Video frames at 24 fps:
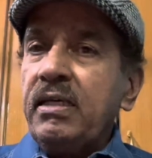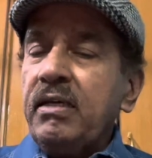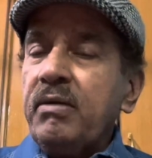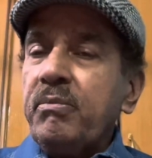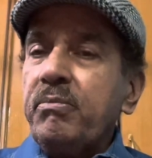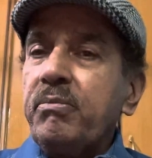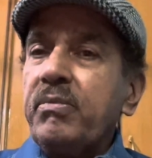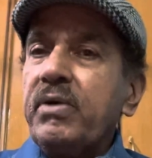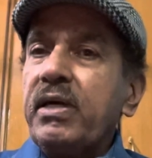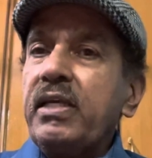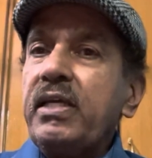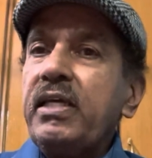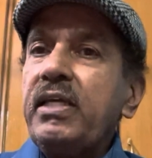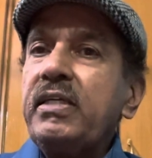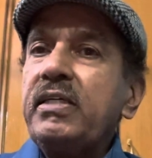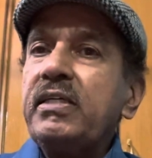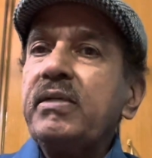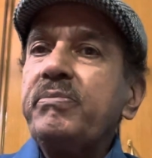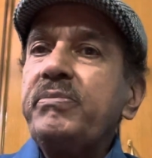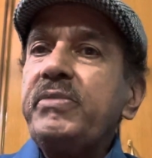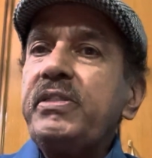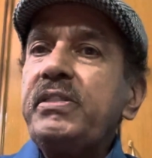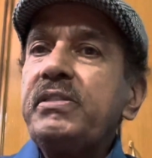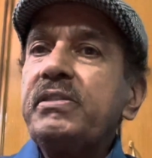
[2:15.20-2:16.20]
Malaria
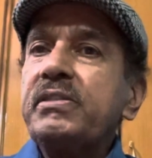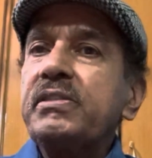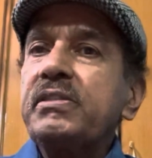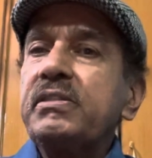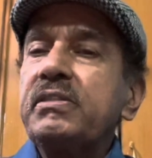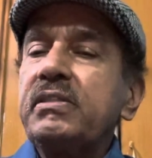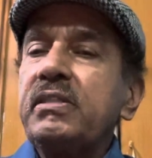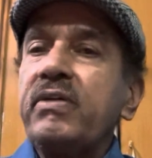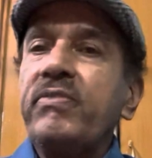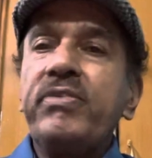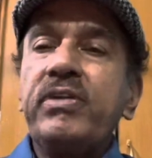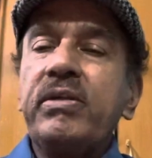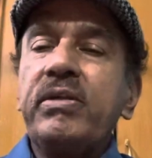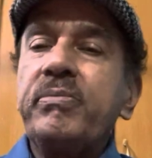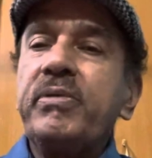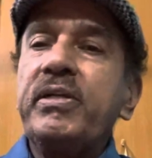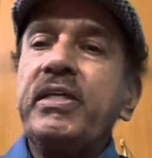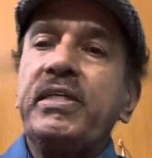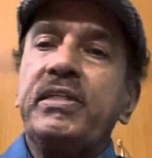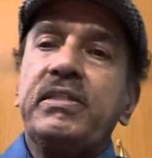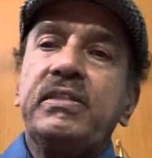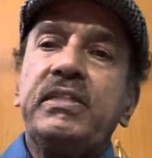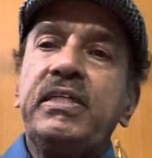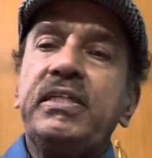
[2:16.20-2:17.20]
means
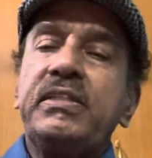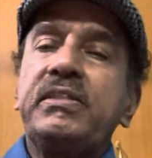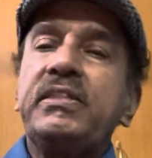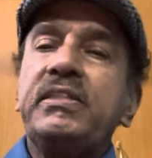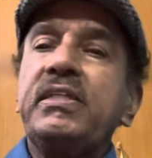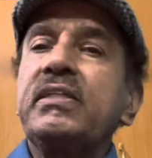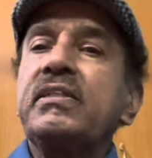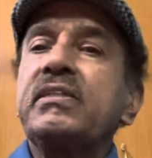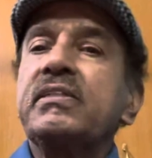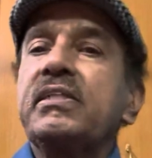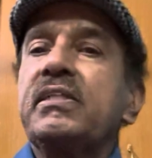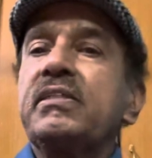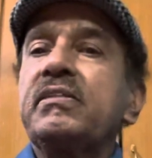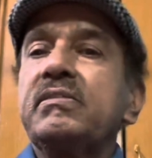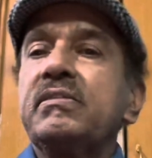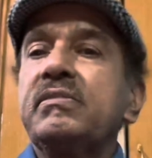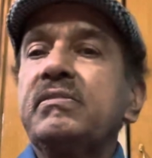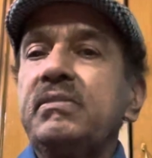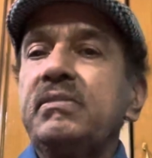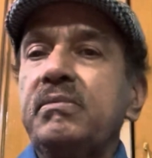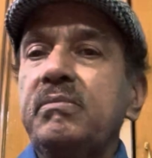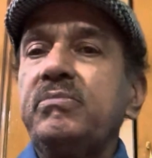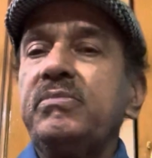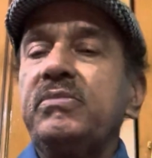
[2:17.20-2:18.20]
everybody, they think that,
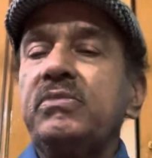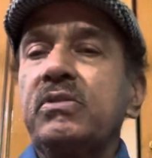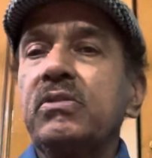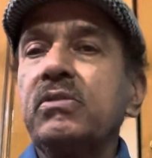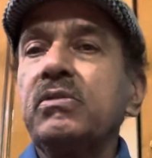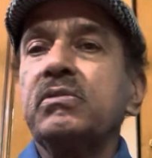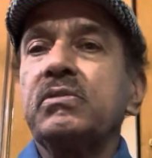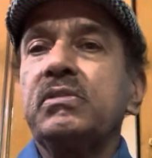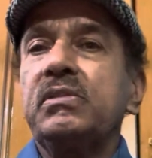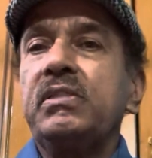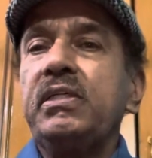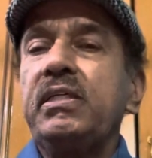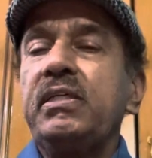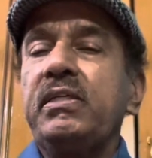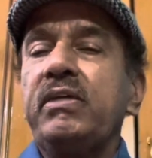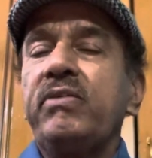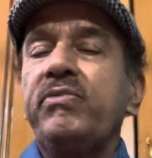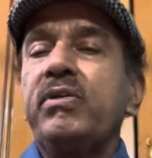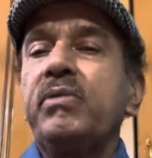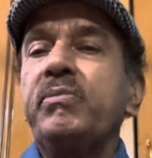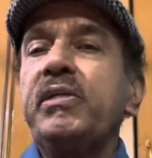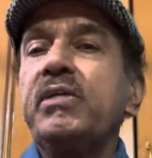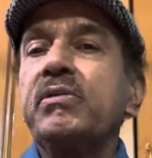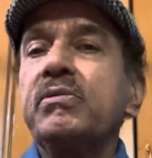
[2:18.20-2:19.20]
no, they
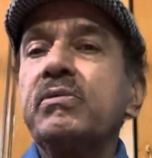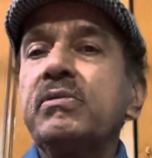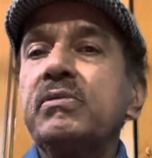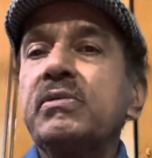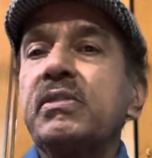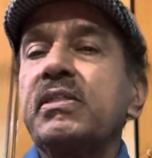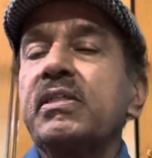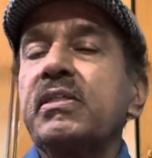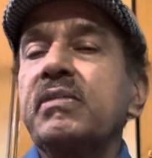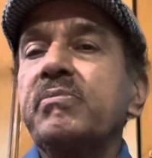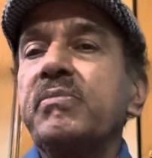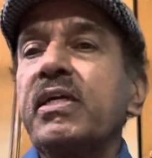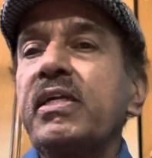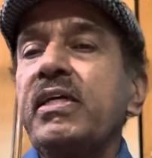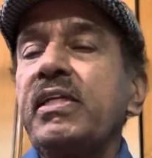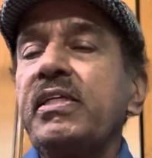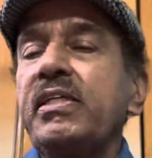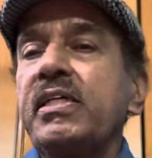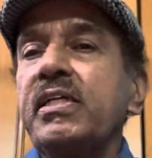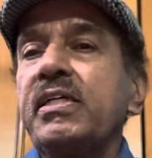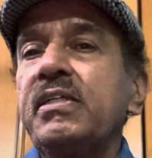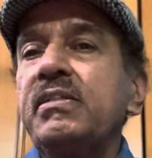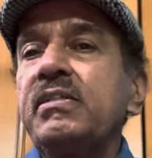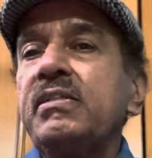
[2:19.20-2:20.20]
everybody know that
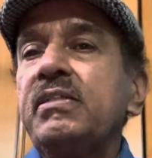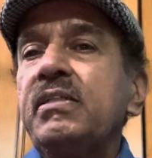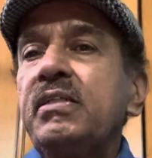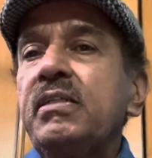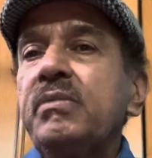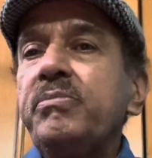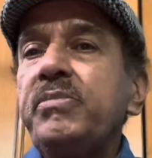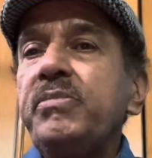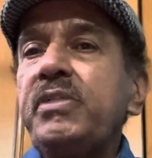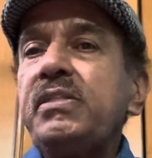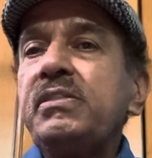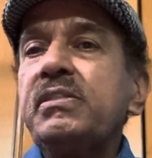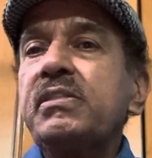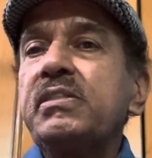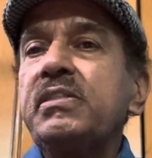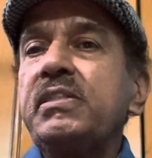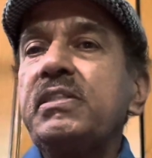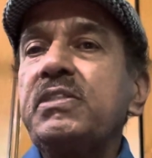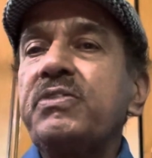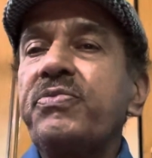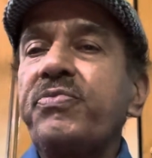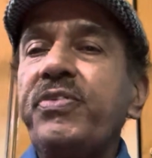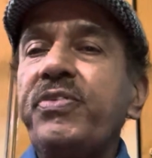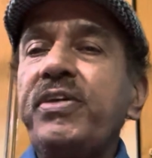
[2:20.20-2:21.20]
malaria means it
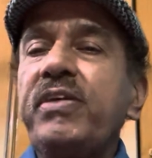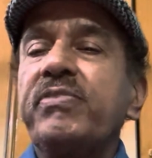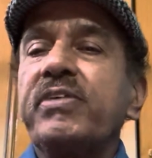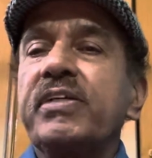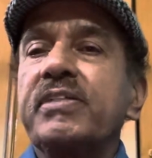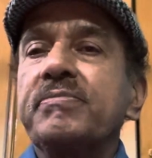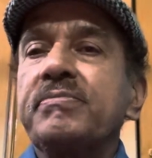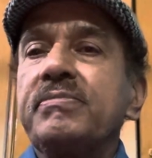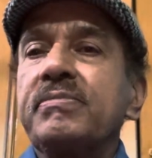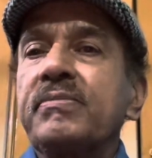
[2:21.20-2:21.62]
is fever.